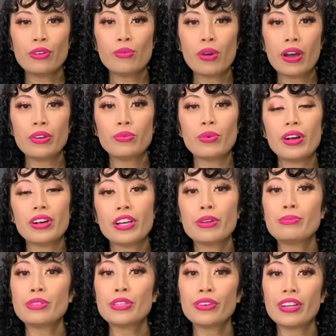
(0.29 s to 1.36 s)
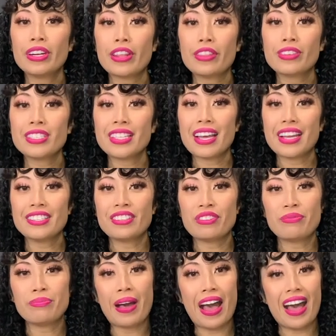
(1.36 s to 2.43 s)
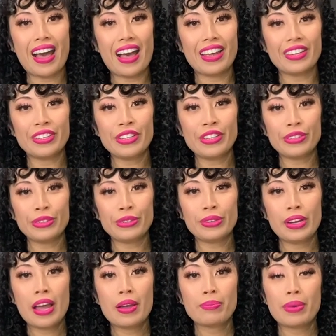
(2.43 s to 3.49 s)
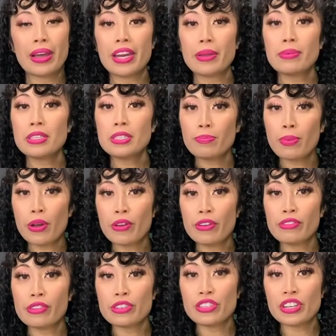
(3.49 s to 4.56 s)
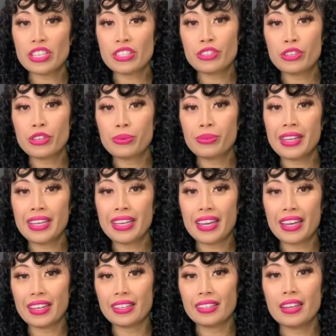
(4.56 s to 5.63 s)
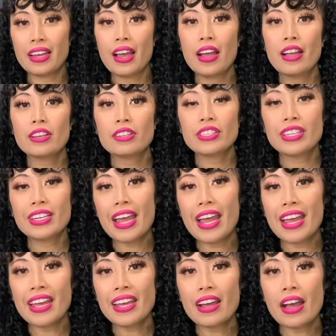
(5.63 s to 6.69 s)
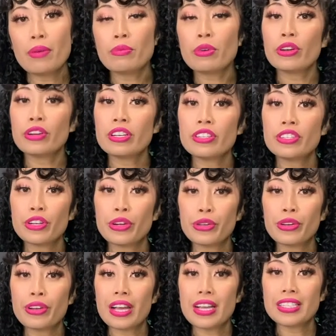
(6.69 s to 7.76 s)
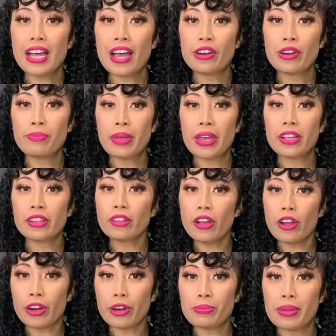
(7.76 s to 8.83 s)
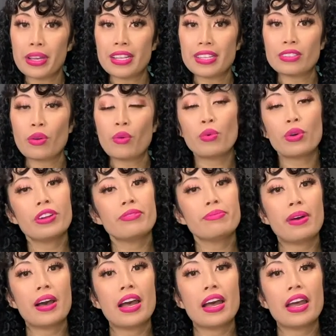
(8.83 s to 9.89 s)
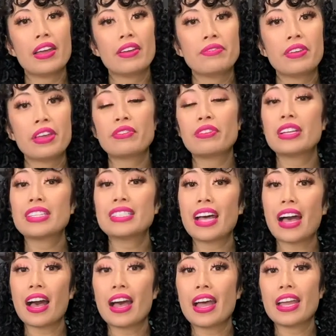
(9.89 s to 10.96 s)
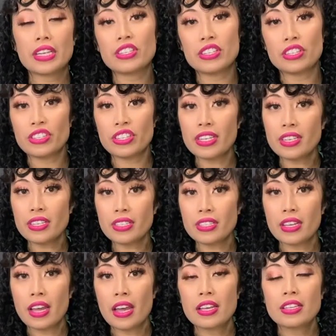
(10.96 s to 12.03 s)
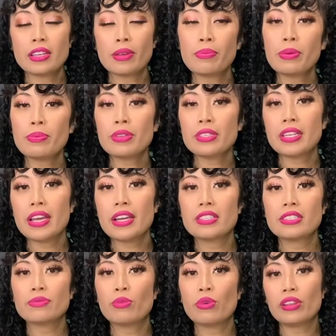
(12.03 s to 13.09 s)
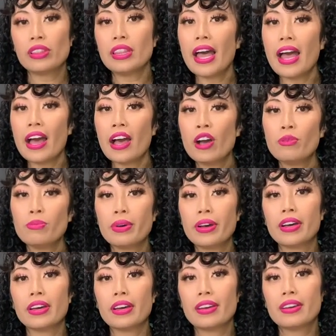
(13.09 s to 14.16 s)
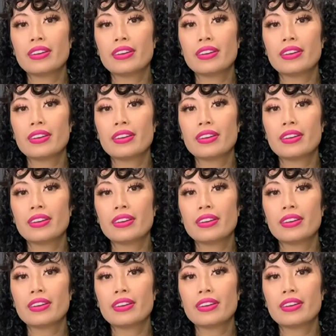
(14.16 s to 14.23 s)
everyone, welcome to another slice of pie noon. My name is Beau if you're just tuning in. Today I'm going to show you guys how to make larb. It's one of my favorite Thai dishes. Some people say it's more Lao, but